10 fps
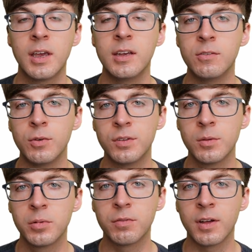And if we
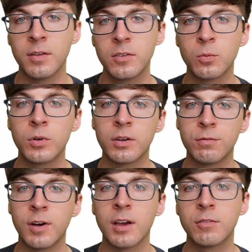simplify this, we'll get
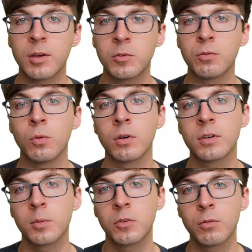five times four
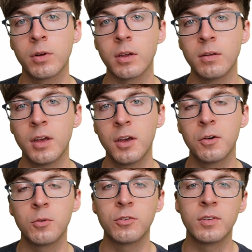times three,
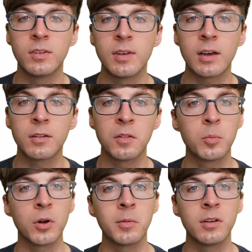which is exactly the
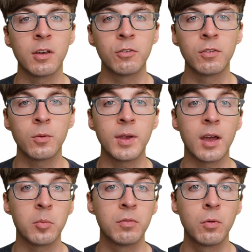permutation that we
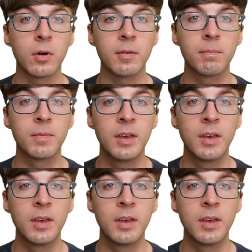had before.